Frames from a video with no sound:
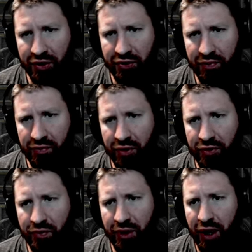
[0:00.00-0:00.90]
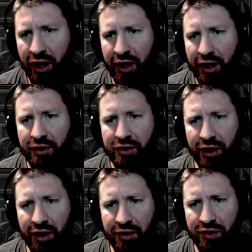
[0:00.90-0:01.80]
this one rolled 20 IS
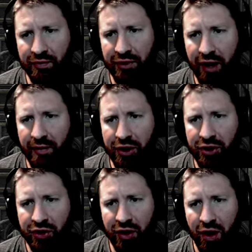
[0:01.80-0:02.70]
and some damage.